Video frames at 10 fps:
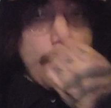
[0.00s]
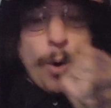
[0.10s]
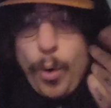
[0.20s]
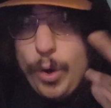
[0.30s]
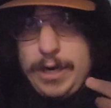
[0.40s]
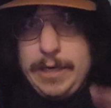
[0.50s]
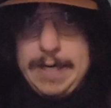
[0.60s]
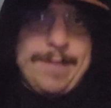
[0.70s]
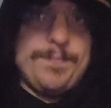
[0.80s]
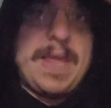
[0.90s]
Or
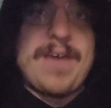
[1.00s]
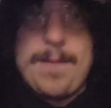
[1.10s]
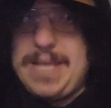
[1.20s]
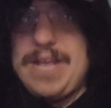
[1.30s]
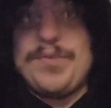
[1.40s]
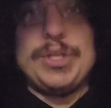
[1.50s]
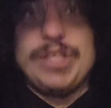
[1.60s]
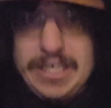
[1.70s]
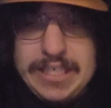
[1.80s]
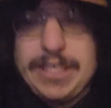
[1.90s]
if I'm even
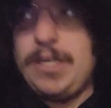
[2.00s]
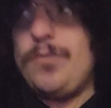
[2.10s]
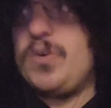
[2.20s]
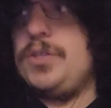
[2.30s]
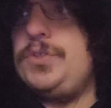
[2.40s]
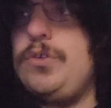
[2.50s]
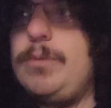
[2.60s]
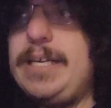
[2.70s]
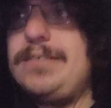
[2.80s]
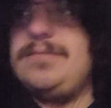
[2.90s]
luckier, what I'll do
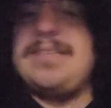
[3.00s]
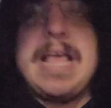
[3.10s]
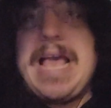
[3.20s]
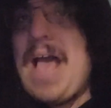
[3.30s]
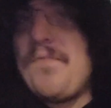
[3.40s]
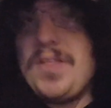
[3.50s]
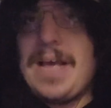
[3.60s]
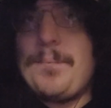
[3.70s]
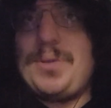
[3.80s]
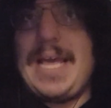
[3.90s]
is I feel
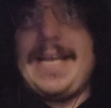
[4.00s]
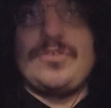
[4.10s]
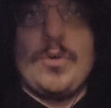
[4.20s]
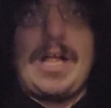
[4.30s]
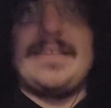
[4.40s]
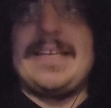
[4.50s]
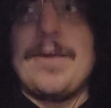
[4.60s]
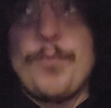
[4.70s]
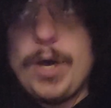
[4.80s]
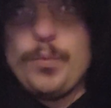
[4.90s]
like playing, so I'll take it
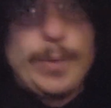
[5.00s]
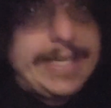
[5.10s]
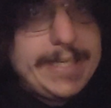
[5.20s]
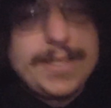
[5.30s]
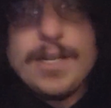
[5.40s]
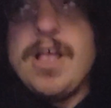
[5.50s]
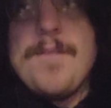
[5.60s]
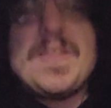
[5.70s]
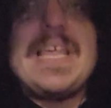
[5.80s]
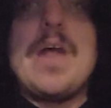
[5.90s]
1 week
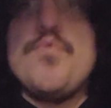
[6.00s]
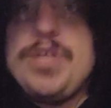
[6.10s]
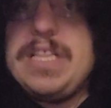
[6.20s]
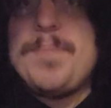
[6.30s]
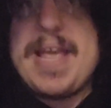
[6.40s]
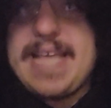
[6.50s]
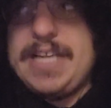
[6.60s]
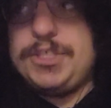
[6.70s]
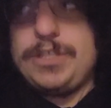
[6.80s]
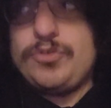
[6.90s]
and I'll really pay
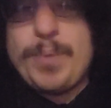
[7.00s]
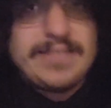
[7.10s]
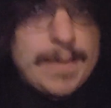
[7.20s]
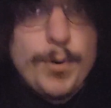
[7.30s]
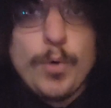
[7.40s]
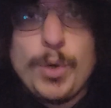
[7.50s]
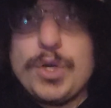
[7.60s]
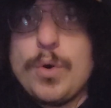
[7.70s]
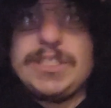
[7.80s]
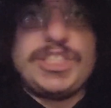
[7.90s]
attention. So for example, we'll
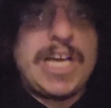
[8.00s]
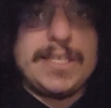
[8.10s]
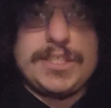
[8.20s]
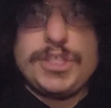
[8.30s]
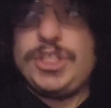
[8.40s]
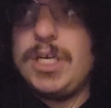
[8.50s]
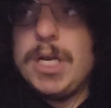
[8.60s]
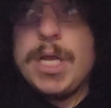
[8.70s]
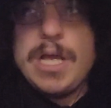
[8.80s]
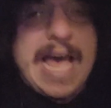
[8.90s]
go and challenge
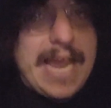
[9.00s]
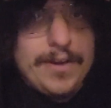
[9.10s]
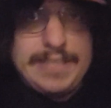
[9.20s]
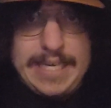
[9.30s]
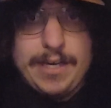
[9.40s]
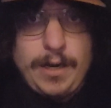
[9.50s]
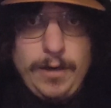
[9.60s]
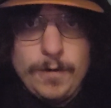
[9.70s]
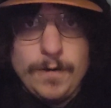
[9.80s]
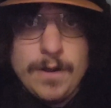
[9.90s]
higher
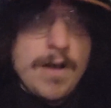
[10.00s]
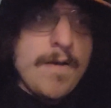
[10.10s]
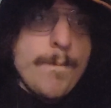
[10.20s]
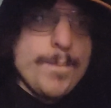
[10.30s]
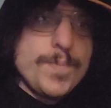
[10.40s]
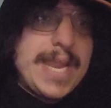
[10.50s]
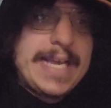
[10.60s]
tier. That I